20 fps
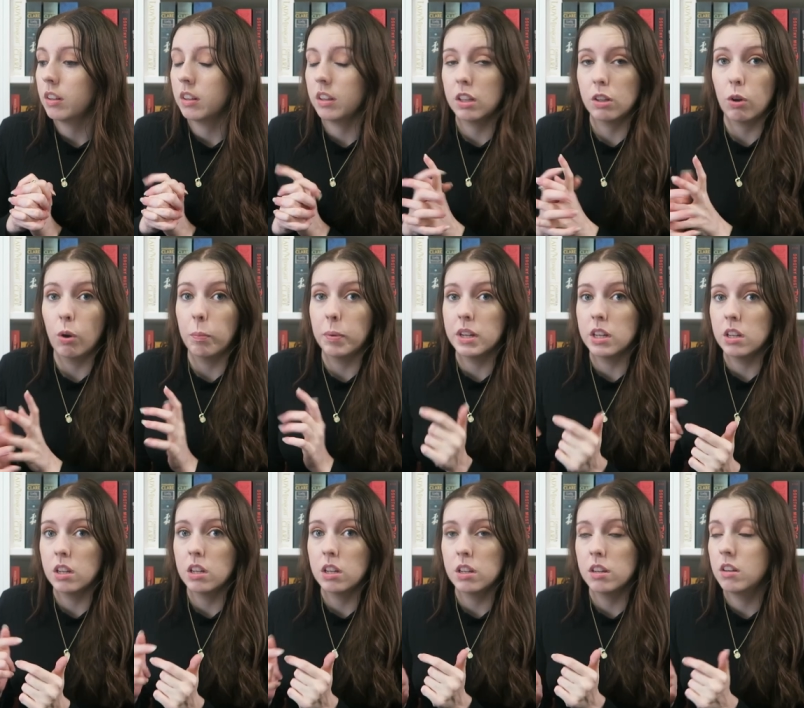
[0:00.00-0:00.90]
He's gonna be
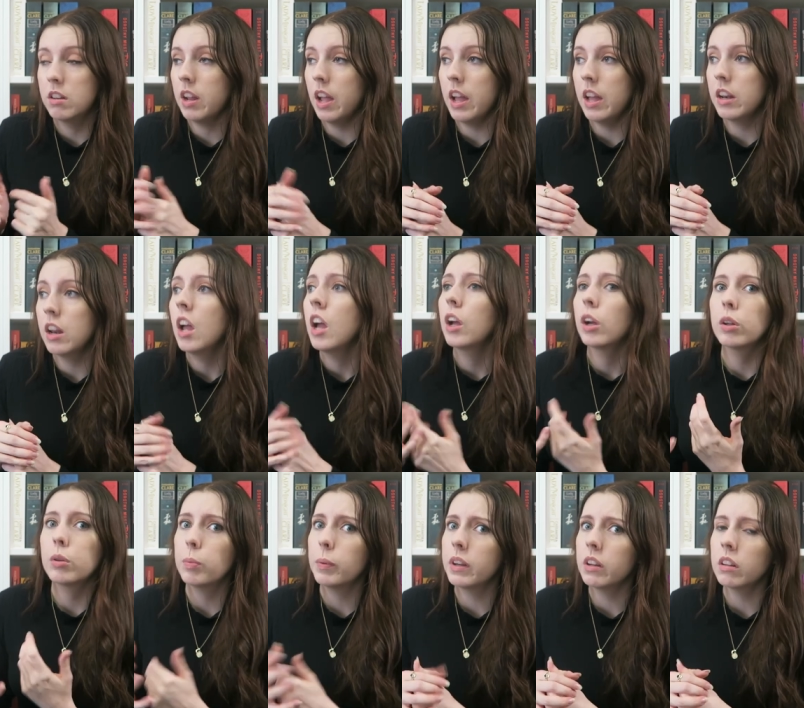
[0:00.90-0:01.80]
dead?
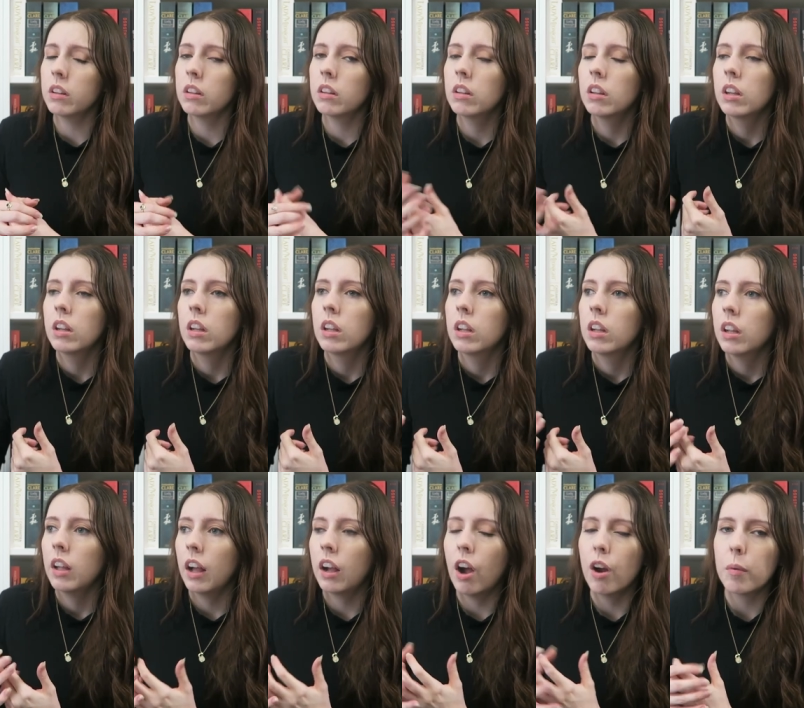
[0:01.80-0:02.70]
Because we,
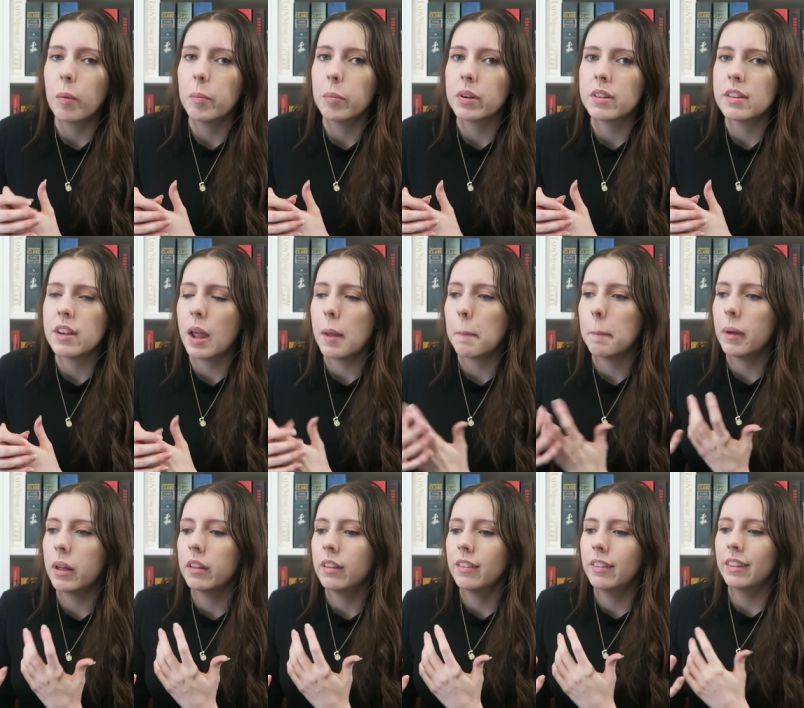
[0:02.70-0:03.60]
I can't remember his name,
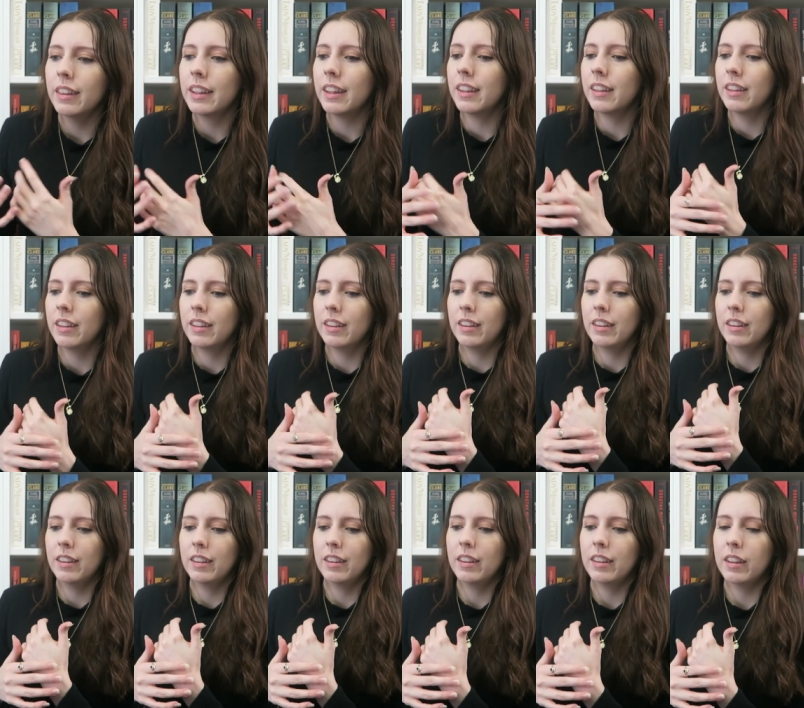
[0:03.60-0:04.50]
but like,
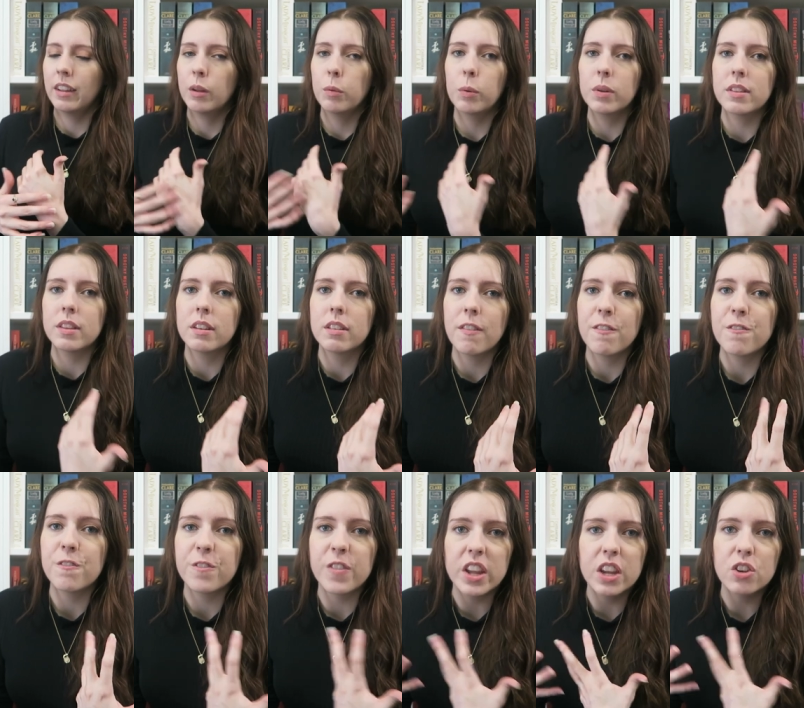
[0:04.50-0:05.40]
he wasn't
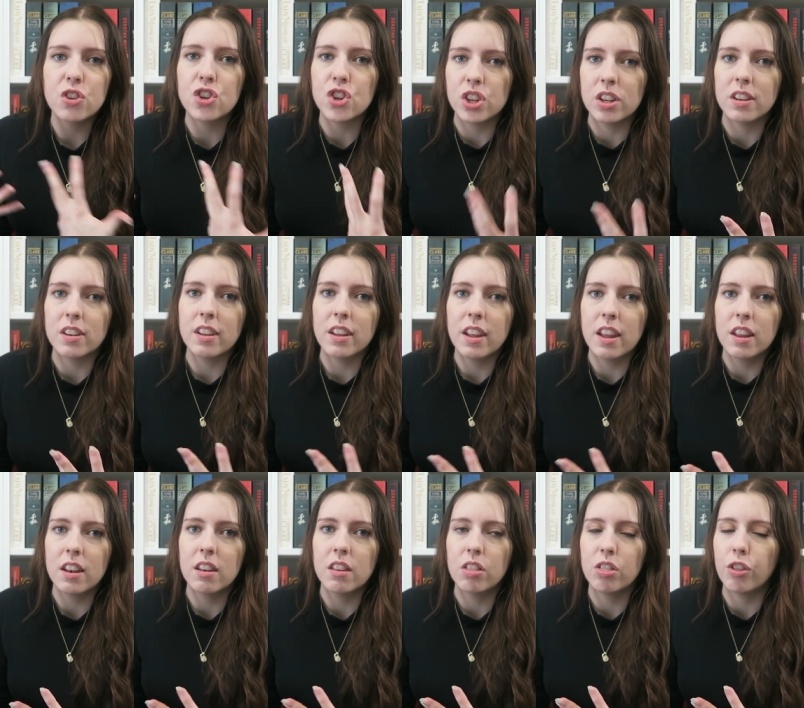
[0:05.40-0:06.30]
featured
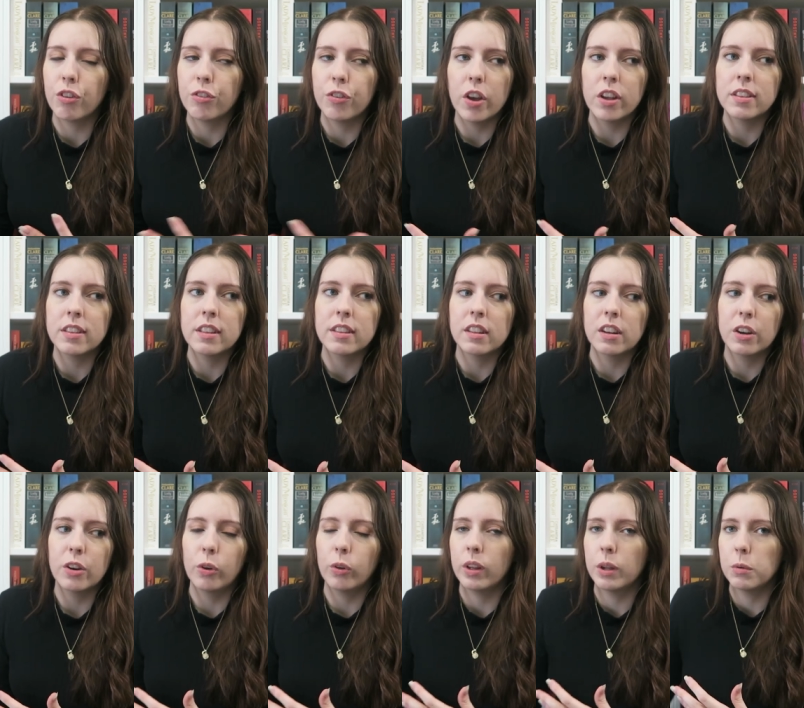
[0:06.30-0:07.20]
in the first season
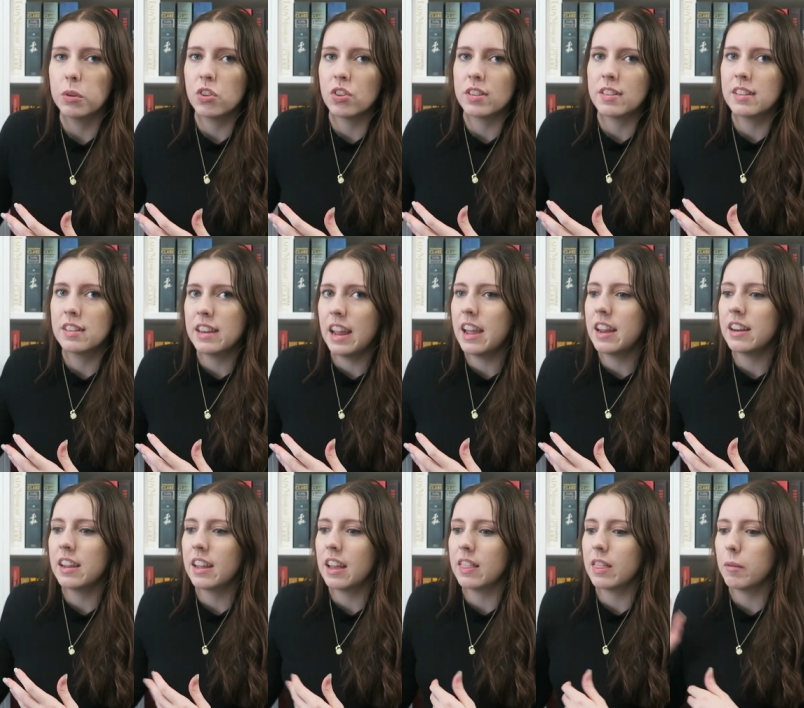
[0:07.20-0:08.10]
at all. He was just
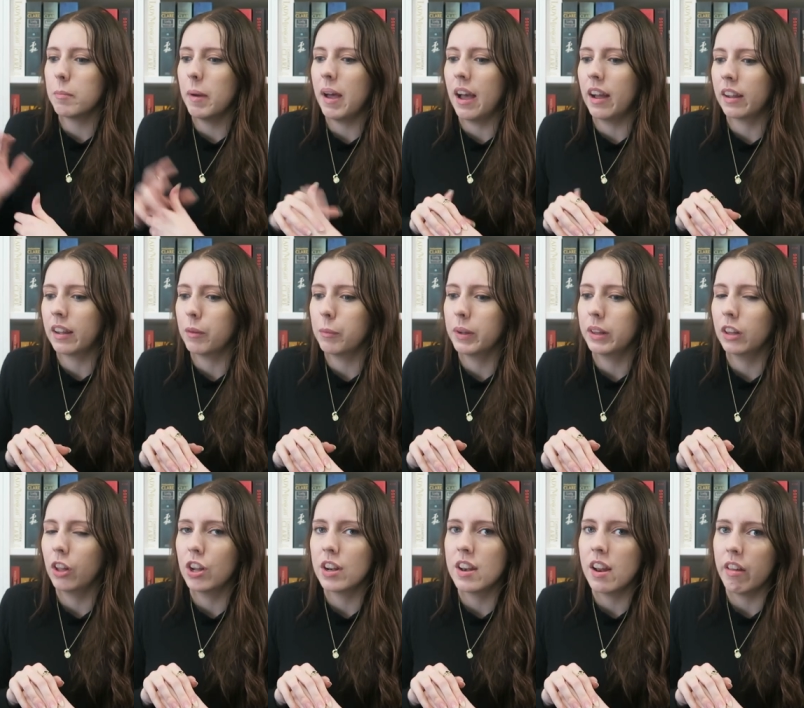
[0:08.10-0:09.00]
standing at the back and we
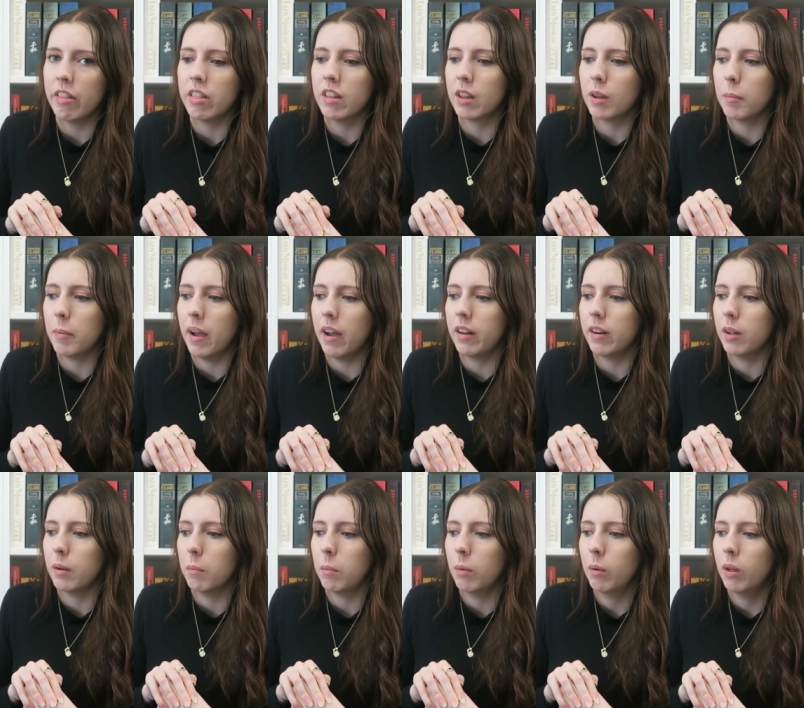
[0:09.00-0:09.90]
learnt nothing about
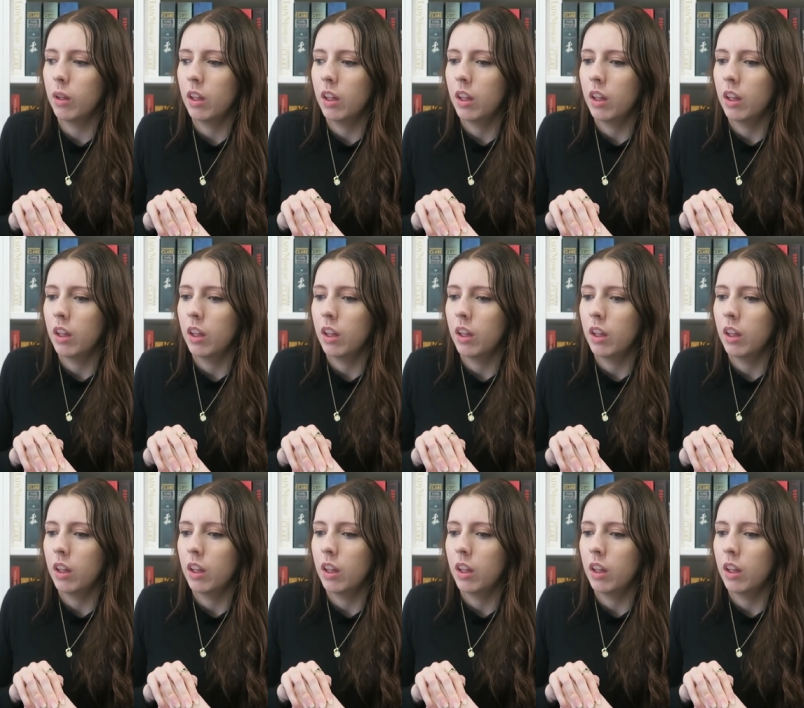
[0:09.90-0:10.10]
him.